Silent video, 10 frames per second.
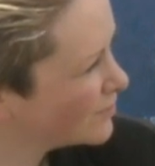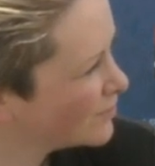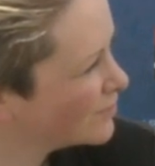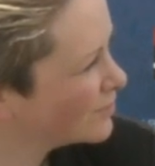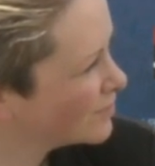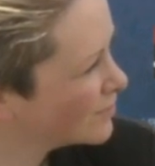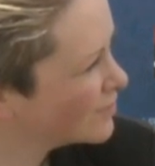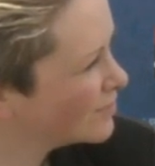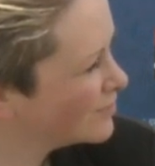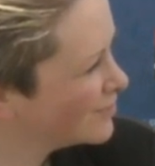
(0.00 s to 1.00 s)

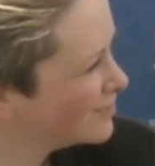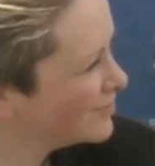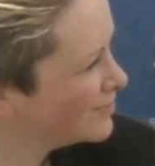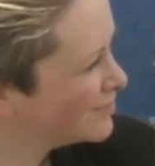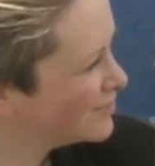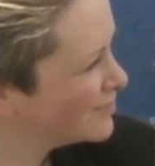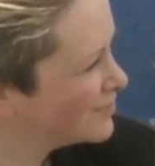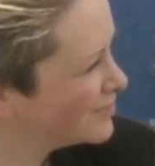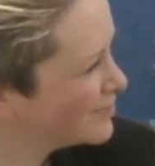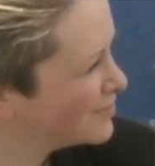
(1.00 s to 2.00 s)

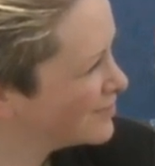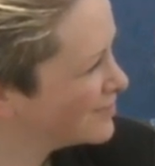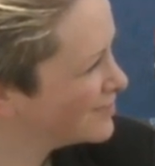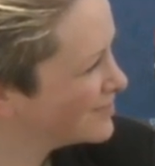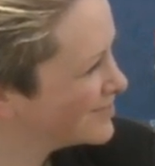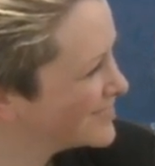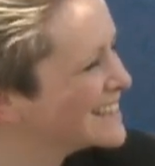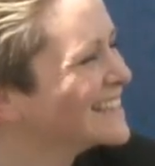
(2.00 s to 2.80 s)
[no speech]